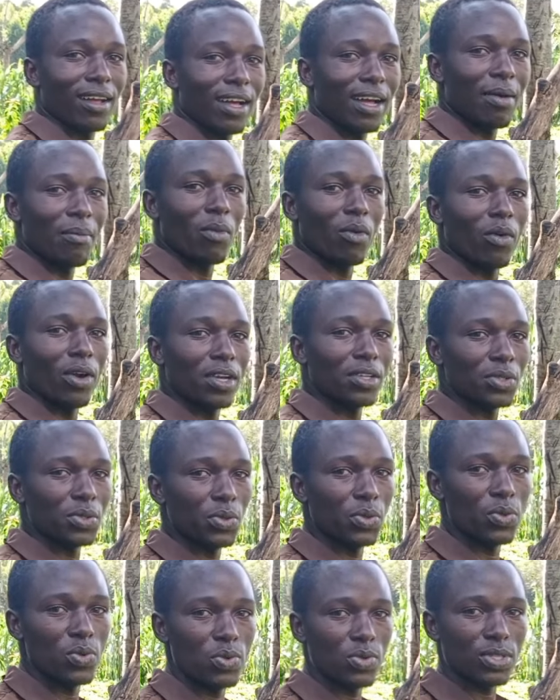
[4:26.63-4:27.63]
I'm going
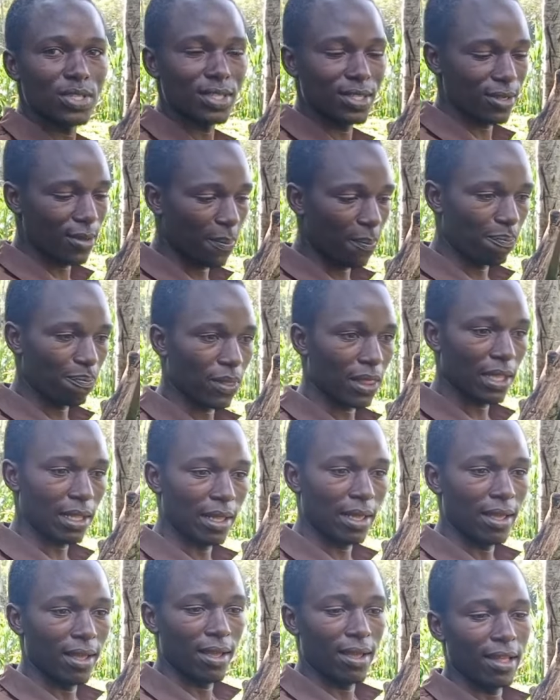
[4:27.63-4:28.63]
to use
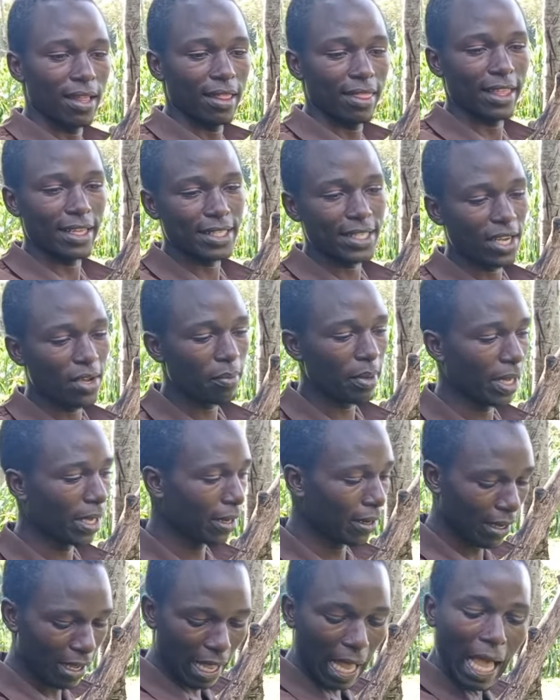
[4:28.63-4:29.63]
the chamber
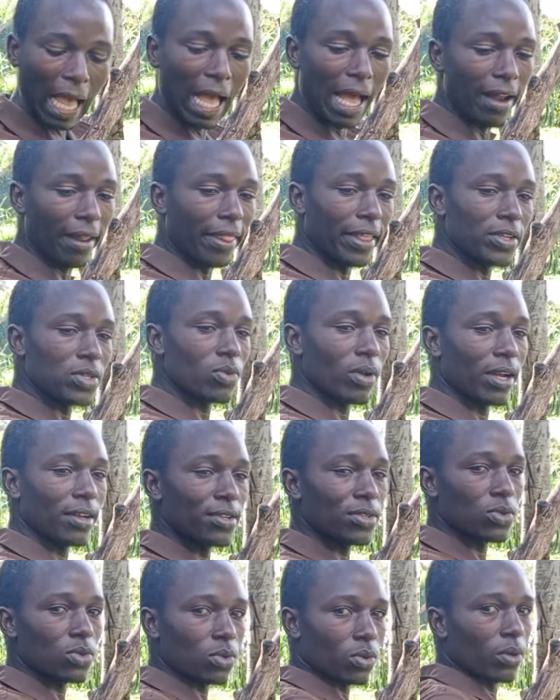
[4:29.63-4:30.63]
and this one
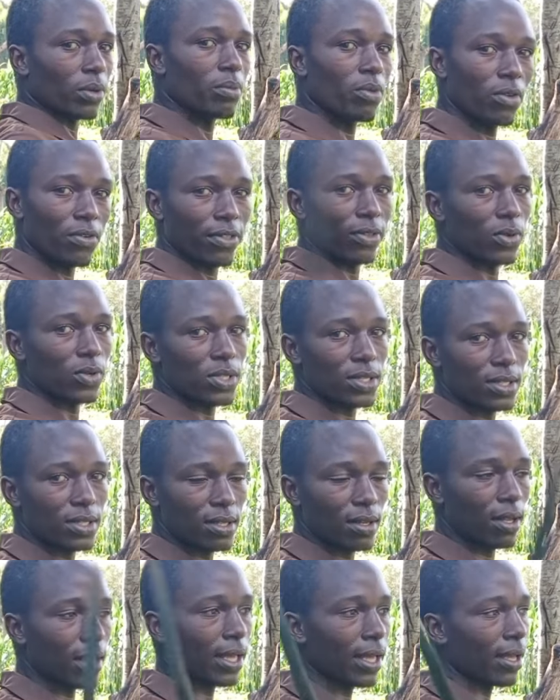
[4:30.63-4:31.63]
is to remove those
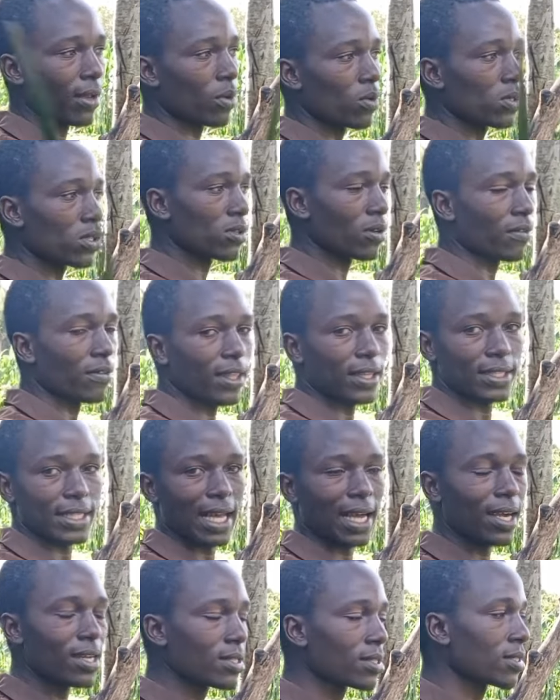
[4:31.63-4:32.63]
uh, roots of the
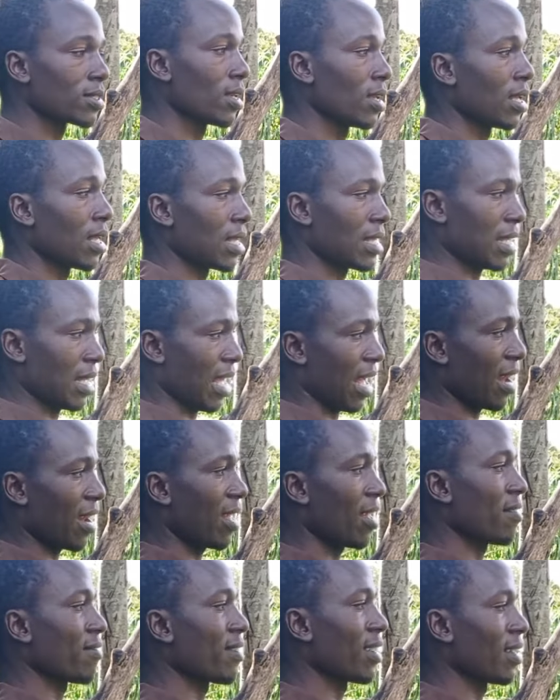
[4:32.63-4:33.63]
suckers
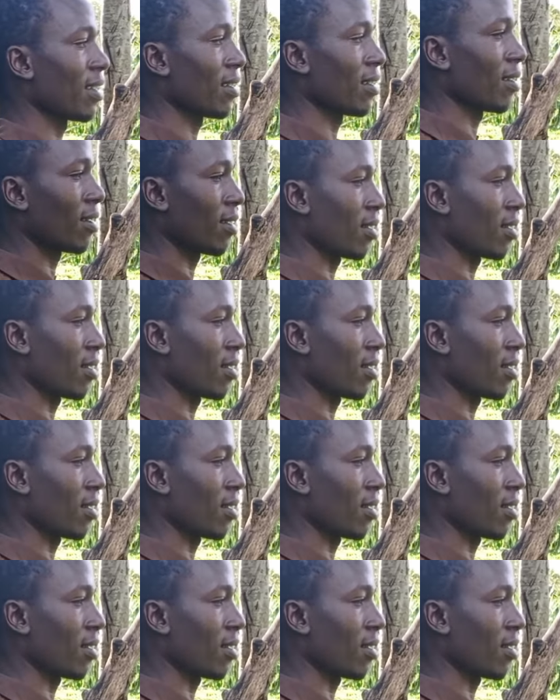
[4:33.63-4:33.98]
and I even